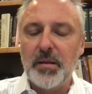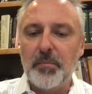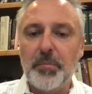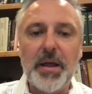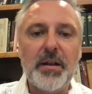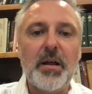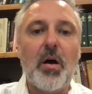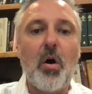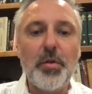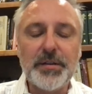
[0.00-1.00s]
But
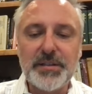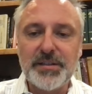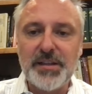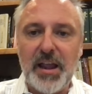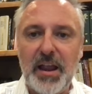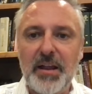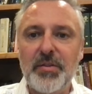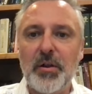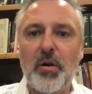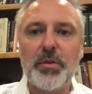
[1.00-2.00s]
all this to say,
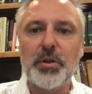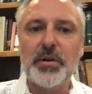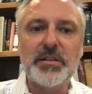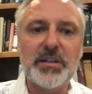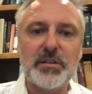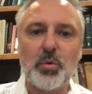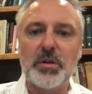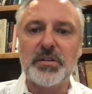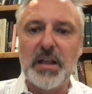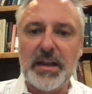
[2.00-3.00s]
there are 36
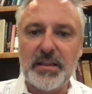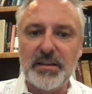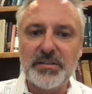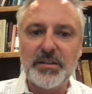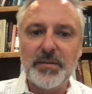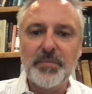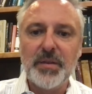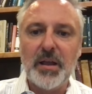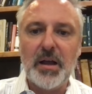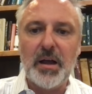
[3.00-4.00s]
words like this.
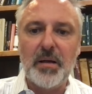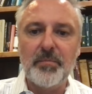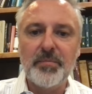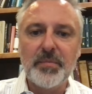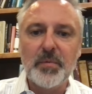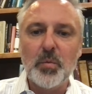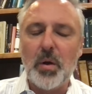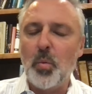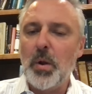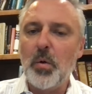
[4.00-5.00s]

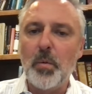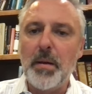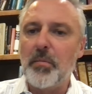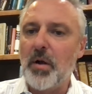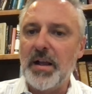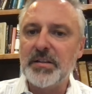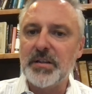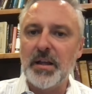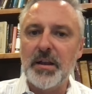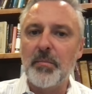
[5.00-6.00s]
We will memorize
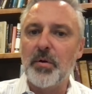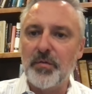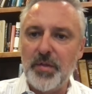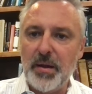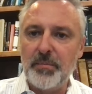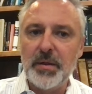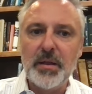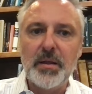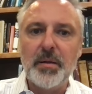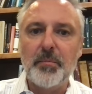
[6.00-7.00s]
a number of them.
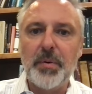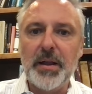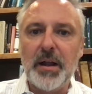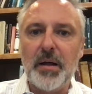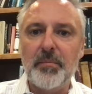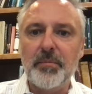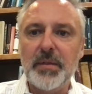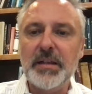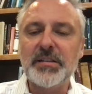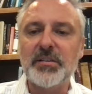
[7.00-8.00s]
But
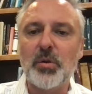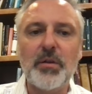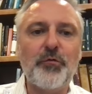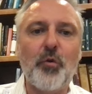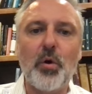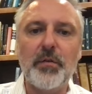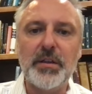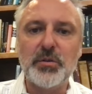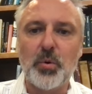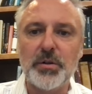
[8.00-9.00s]
he says only 4 of
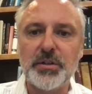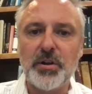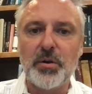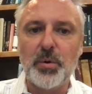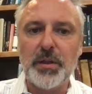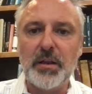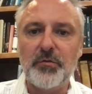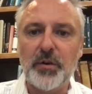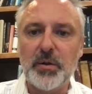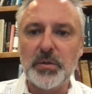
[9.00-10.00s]
these words occur with any
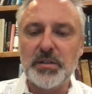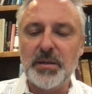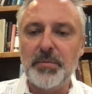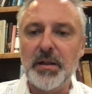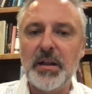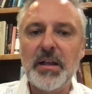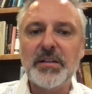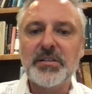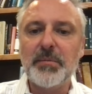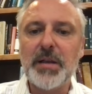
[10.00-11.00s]
frequency. But
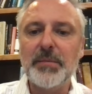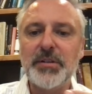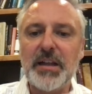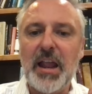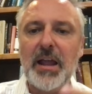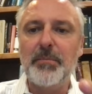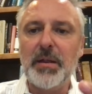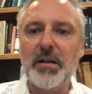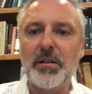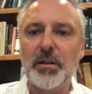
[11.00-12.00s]
sometimes it can
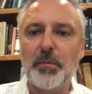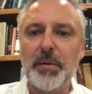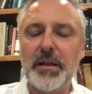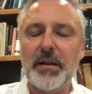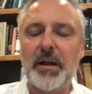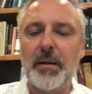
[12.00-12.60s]
be a little bit